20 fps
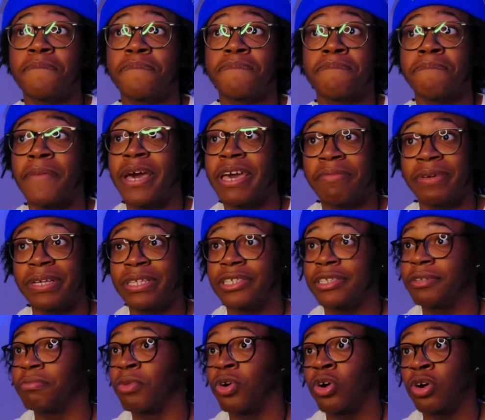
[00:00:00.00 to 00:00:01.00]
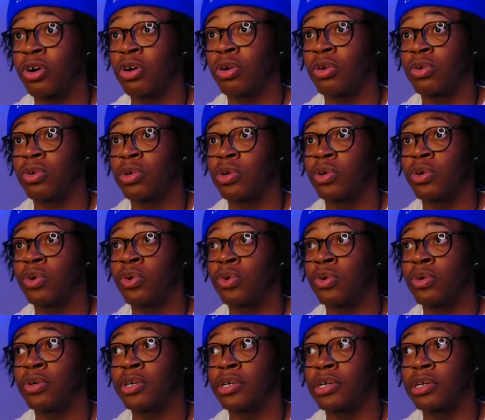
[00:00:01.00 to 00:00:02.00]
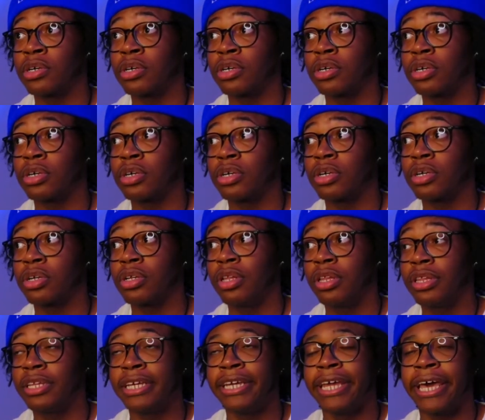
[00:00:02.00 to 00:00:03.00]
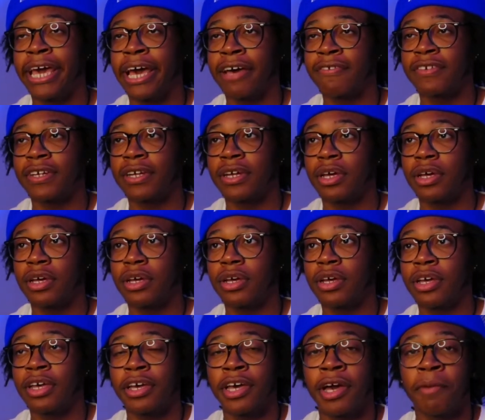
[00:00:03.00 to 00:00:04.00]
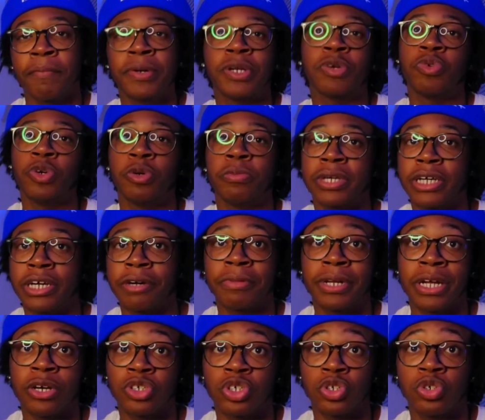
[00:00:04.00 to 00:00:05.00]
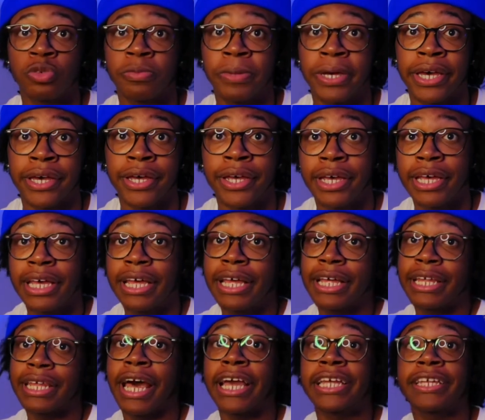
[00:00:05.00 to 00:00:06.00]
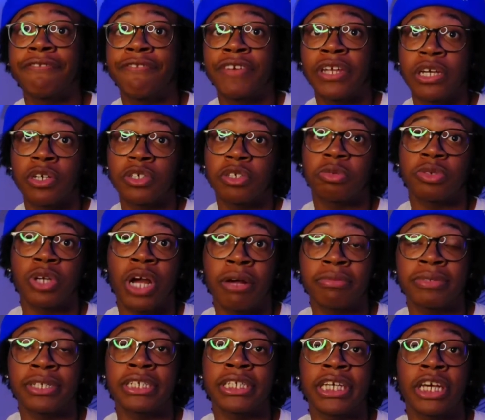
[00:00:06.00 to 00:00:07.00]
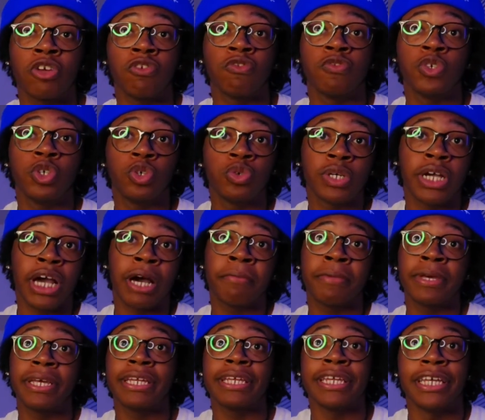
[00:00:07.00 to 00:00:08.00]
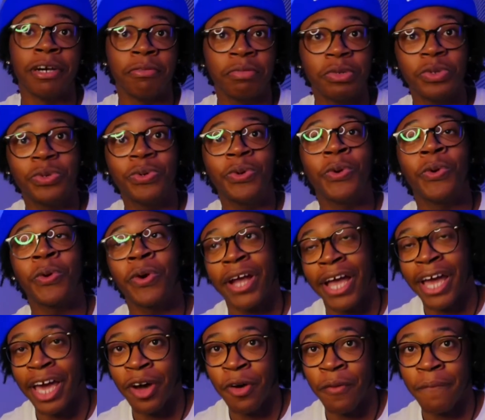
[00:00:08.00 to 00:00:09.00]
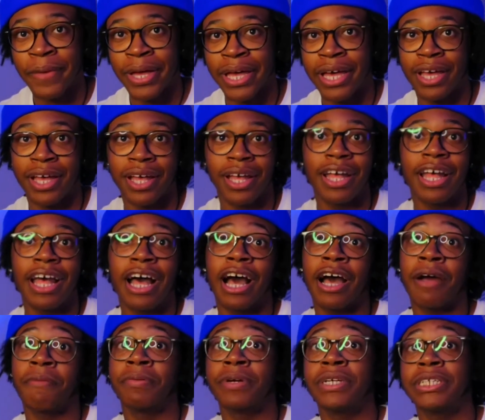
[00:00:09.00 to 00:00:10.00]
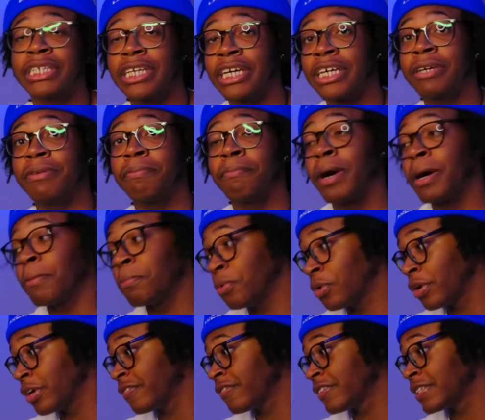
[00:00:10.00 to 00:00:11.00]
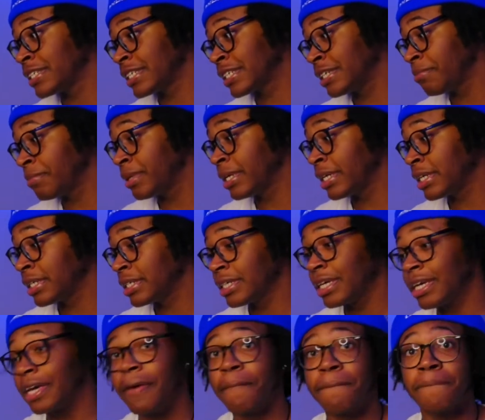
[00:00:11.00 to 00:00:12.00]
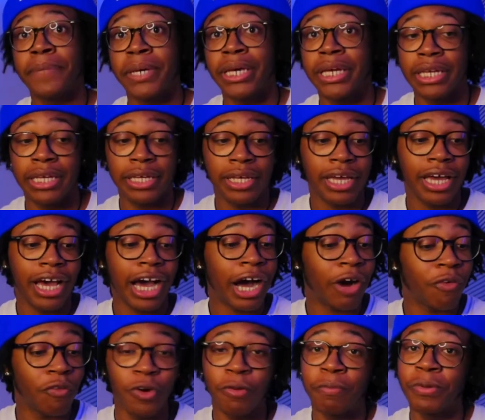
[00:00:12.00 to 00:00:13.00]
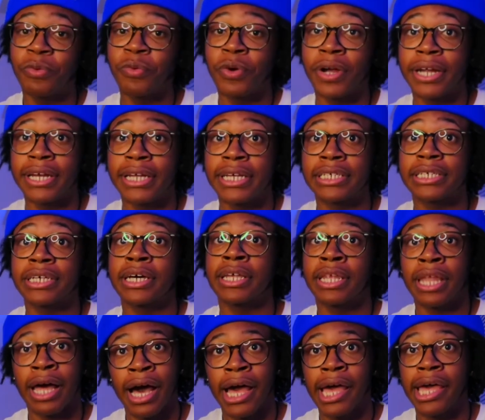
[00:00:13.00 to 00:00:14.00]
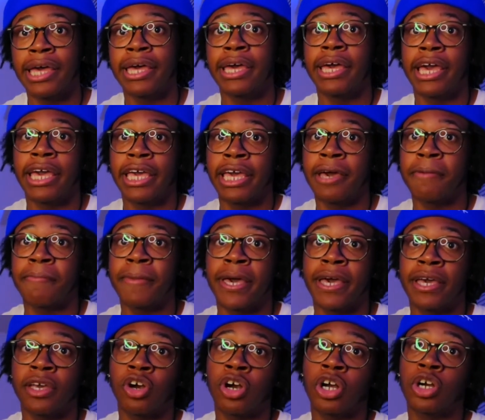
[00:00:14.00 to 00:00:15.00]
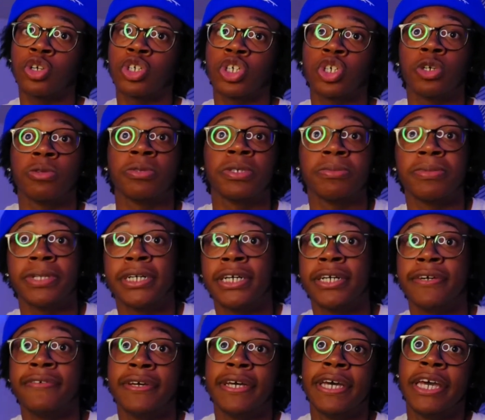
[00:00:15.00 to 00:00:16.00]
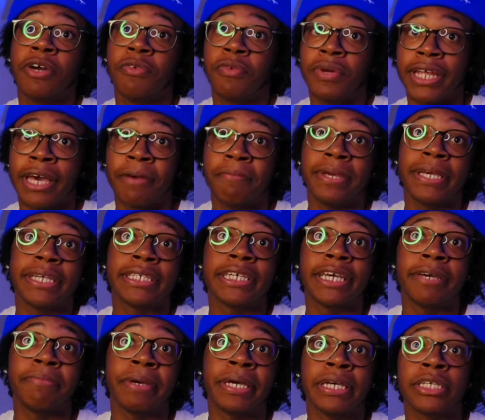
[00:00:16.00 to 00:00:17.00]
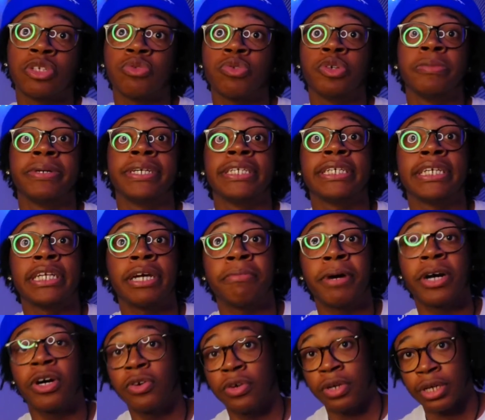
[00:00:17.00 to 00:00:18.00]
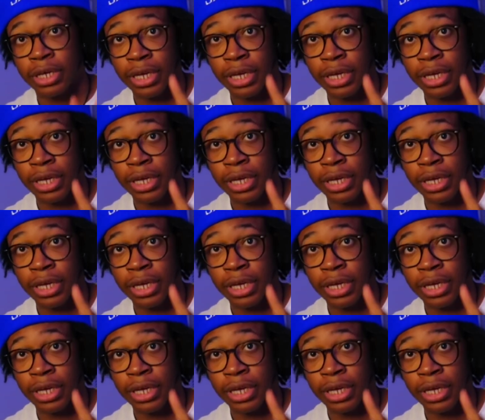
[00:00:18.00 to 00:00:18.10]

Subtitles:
maybe tomorrow or the day after that. But it will be coming out soon, man. Like the video, subscribe to the channel if you're new. Comment W or L, man. I appreciate my boy for sending me this beanie. I will be wearing this a lot. And yeah, man, y'all go show him some love. With that being said, man, it's the Real Ben 10. I'm out.